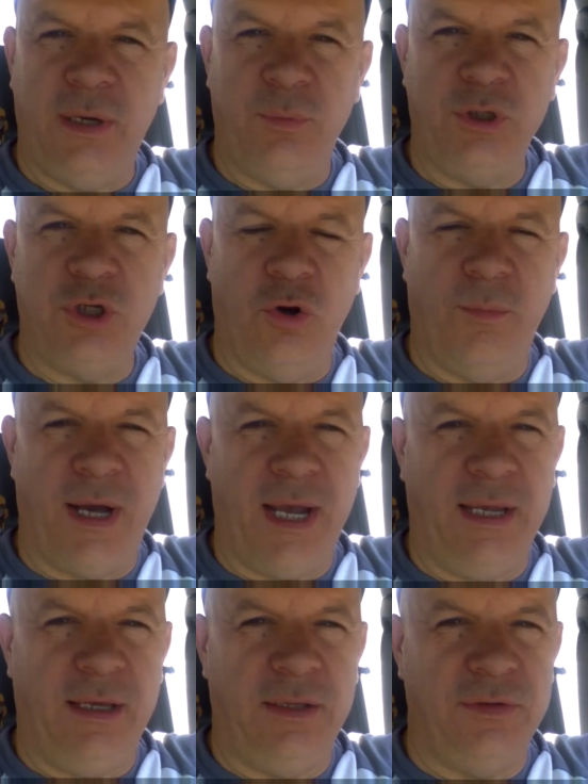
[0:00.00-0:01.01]
that we go
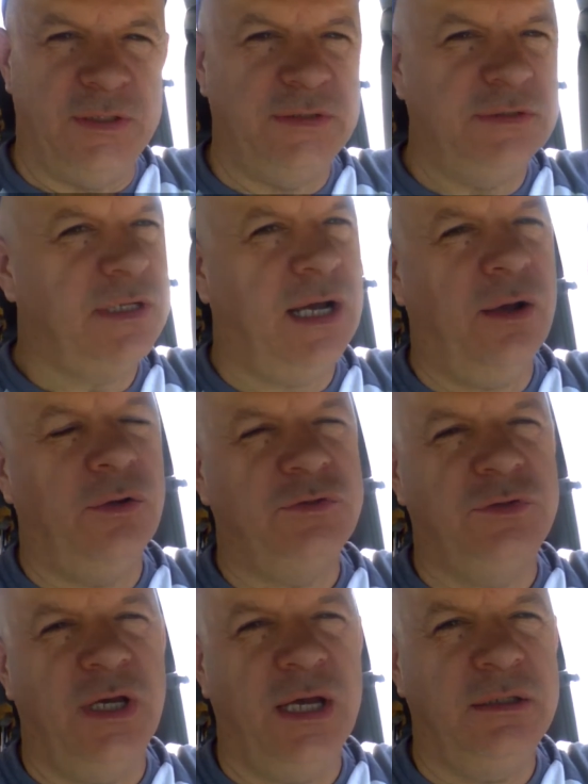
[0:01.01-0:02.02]
by, and this is how
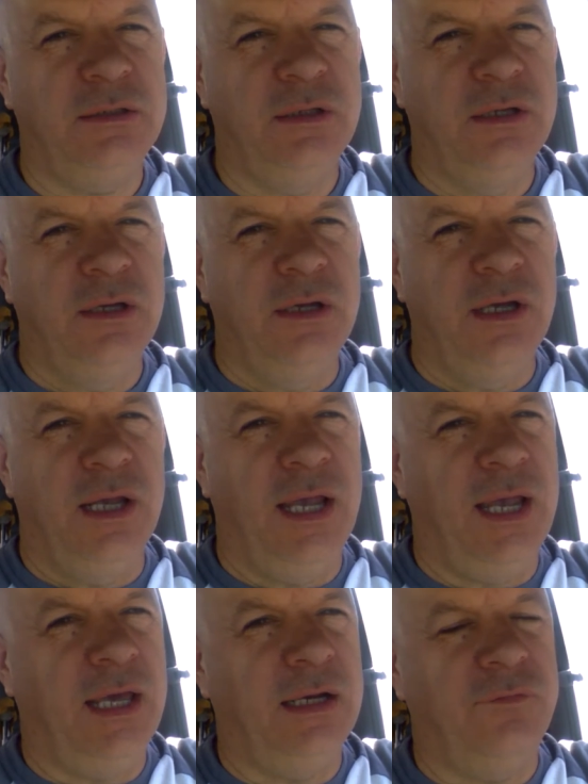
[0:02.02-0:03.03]
it's done.
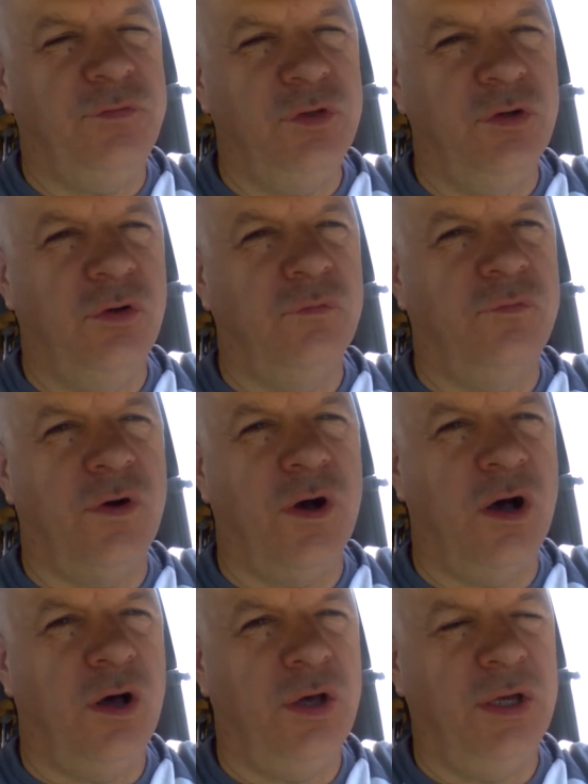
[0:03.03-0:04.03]
And if you don't
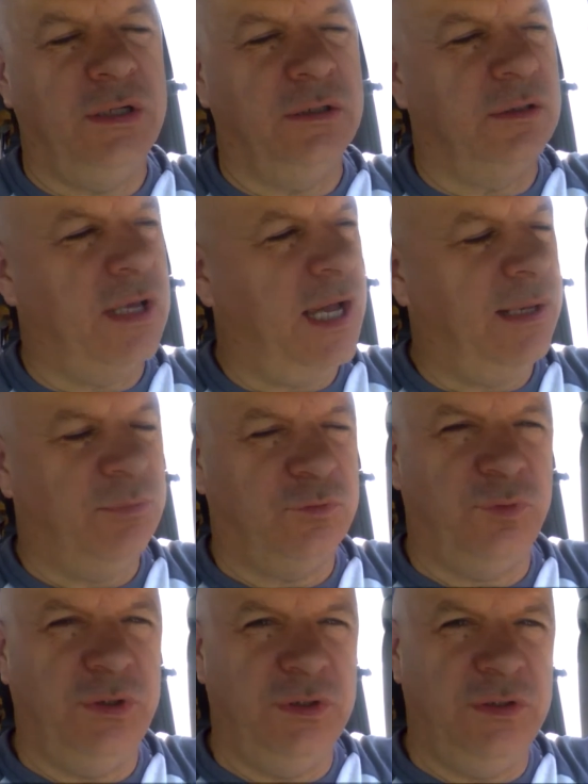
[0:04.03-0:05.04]
fall in line
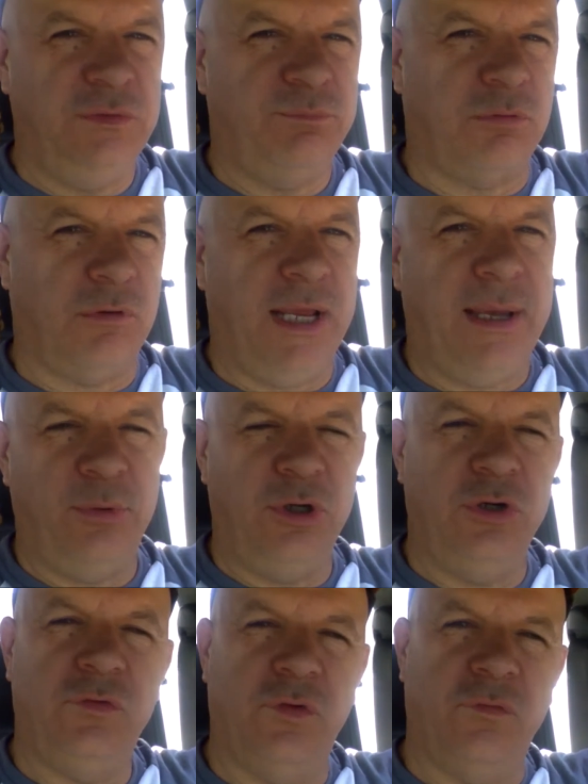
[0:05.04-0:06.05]
between these
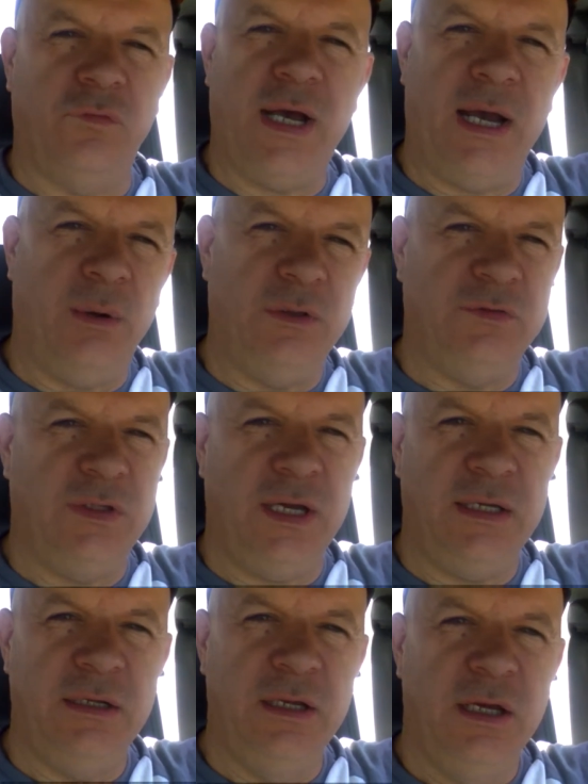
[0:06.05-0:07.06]
parameters of how it's
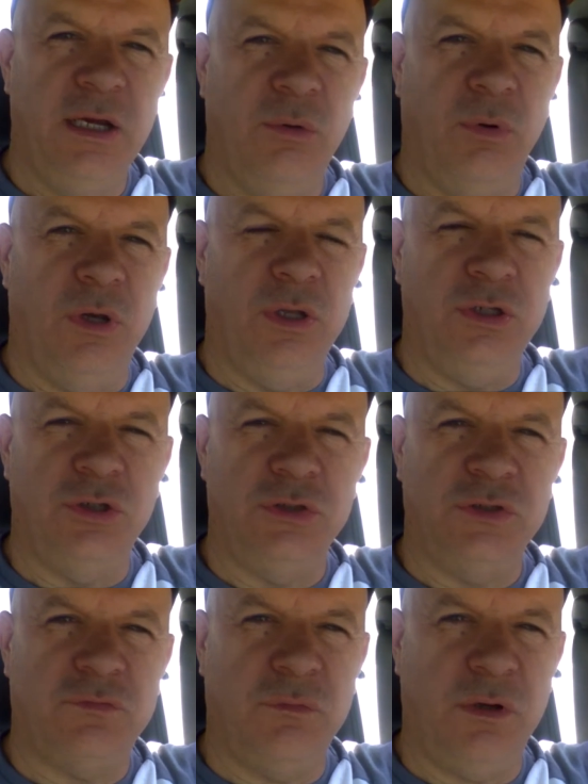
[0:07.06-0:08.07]
done, well, then
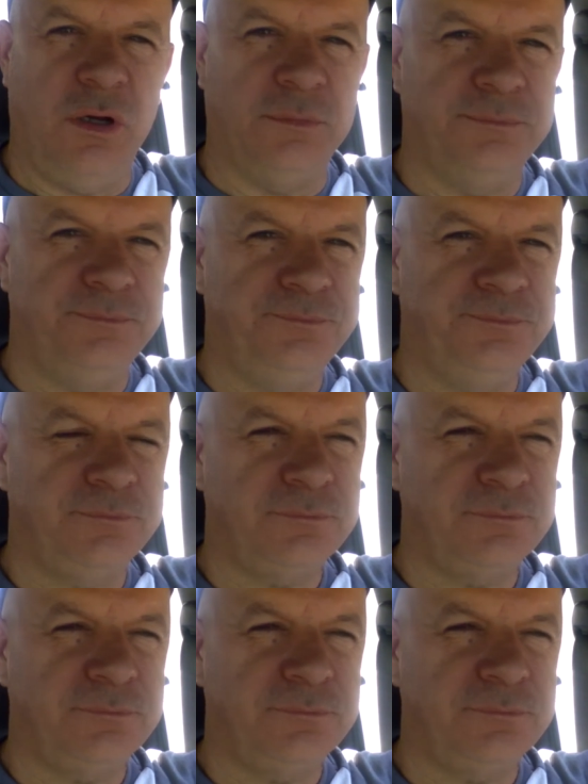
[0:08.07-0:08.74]
you're just wrong.